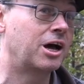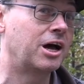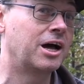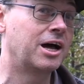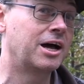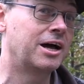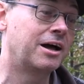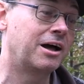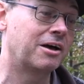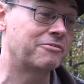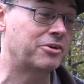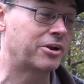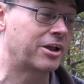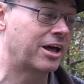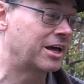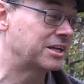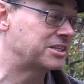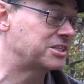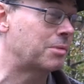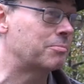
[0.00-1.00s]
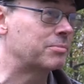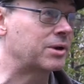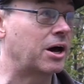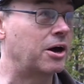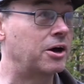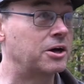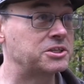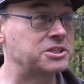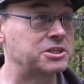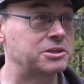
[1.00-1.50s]
Uh, I've got a sump
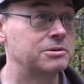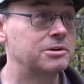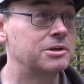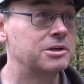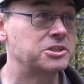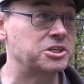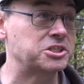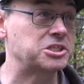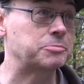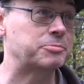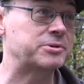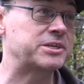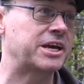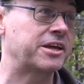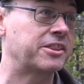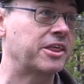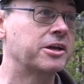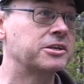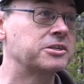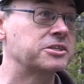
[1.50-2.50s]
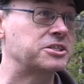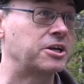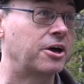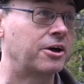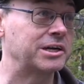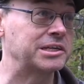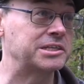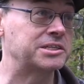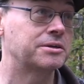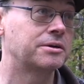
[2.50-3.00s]
guard just to protect the
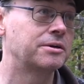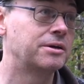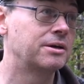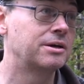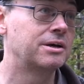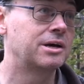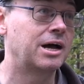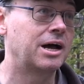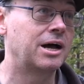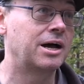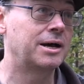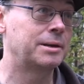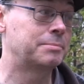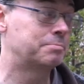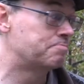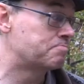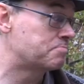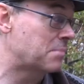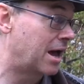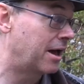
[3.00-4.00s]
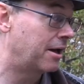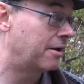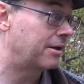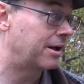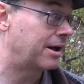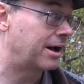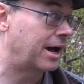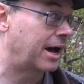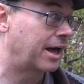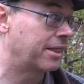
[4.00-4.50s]
underside. Um,
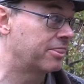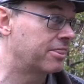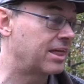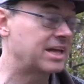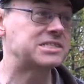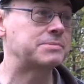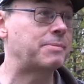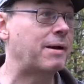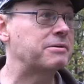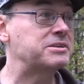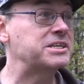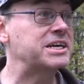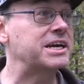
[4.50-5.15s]
and that's about